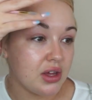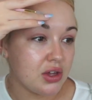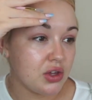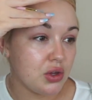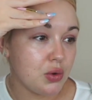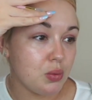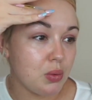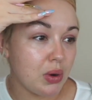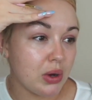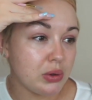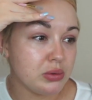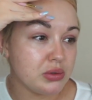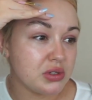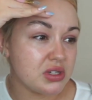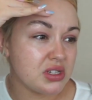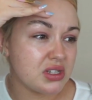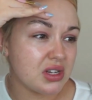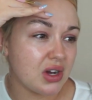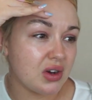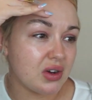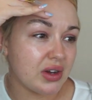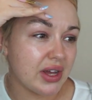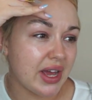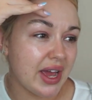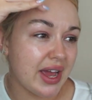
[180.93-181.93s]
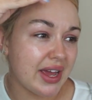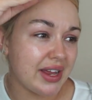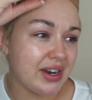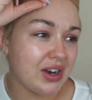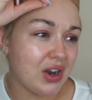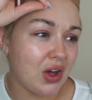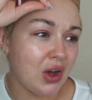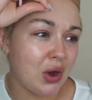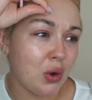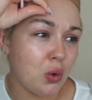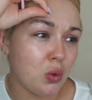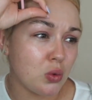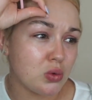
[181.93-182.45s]
you won't start getting
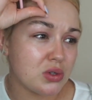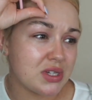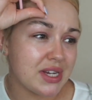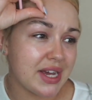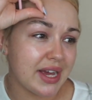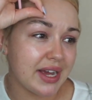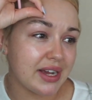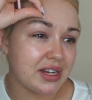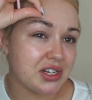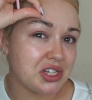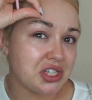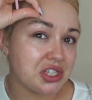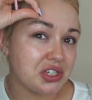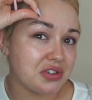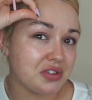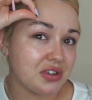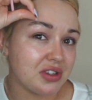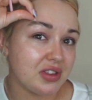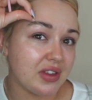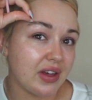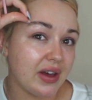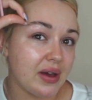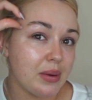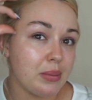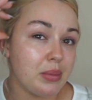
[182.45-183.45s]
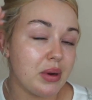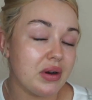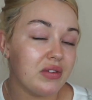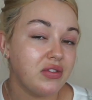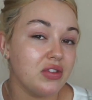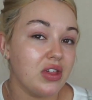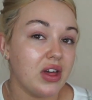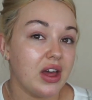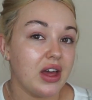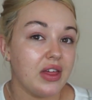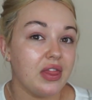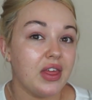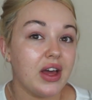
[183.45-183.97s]
like all texture and that above
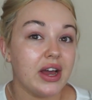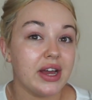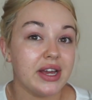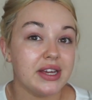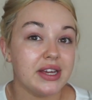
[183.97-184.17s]
there. That